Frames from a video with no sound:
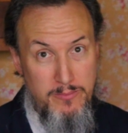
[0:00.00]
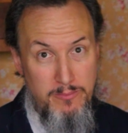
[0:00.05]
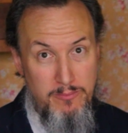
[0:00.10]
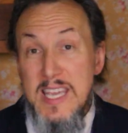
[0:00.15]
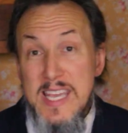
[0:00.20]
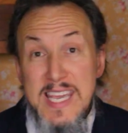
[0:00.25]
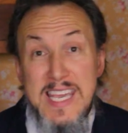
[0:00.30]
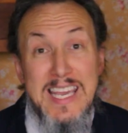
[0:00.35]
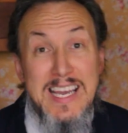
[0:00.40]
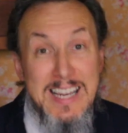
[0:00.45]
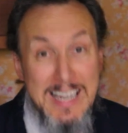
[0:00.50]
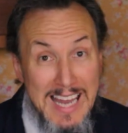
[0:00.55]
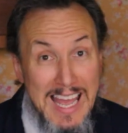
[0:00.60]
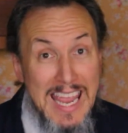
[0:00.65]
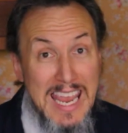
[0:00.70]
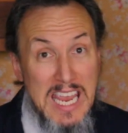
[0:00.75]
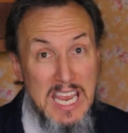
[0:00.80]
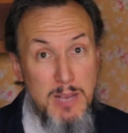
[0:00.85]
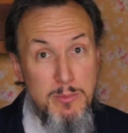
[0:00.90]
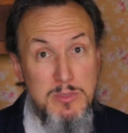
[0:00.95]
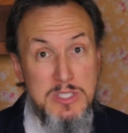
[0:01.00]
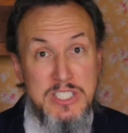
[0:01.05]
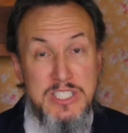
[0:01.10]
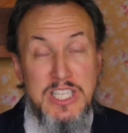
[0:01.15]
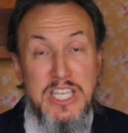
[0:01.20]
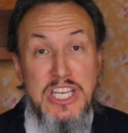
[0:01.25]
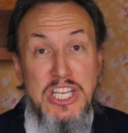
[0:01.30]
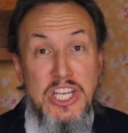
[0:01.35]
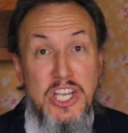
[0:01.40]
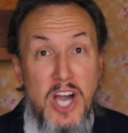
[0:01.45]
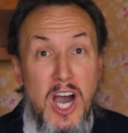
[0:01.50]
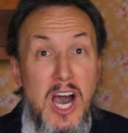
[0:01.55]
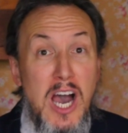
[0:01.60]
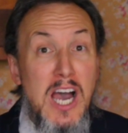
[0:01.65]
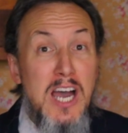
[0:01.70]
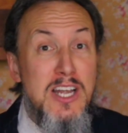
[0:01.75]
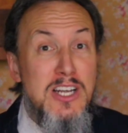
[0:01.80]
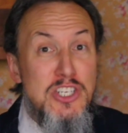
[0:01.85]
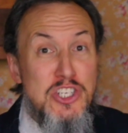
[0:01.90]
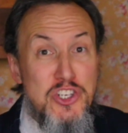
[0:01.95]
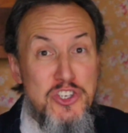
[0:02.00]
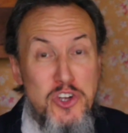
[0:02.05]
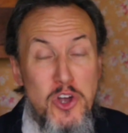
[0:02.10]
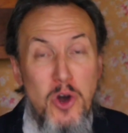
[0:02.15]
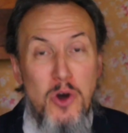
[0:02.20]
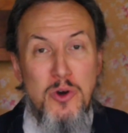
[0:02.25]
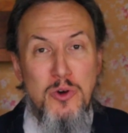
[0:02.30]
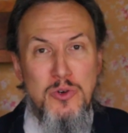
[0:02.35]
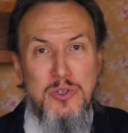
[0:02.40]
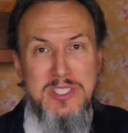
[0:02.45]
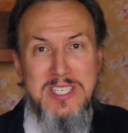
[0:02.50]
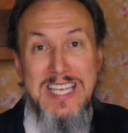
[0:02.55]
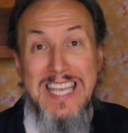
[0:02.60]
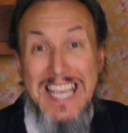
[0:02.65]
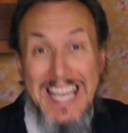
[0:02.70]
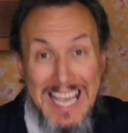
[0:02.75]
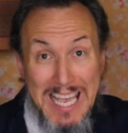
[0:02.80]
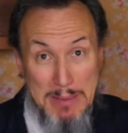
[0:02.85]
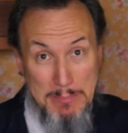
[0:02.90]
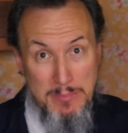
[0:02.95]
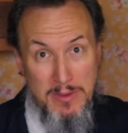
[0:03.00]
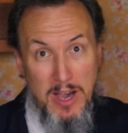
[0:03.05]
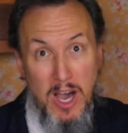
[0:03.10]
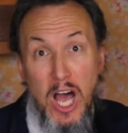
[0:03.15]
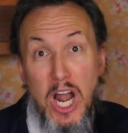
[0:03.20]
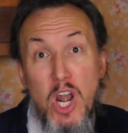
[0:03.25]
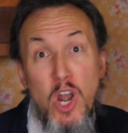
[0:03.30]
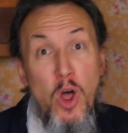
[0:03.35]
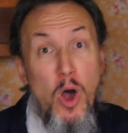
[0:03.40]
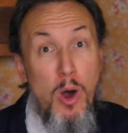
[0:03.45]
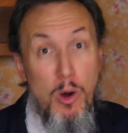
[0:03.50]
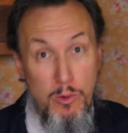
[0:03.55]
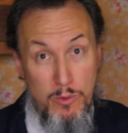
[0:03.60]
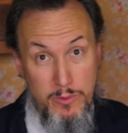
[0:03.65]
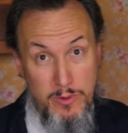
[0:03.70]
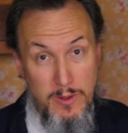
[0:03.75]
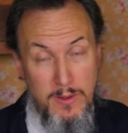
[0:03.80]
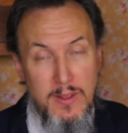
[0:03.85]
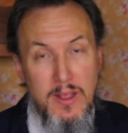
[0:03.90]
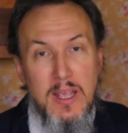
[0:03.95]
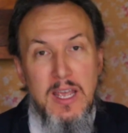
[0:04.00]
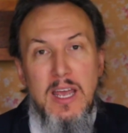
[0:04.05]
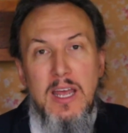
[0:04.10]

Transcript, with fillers: He claims that God chose him alone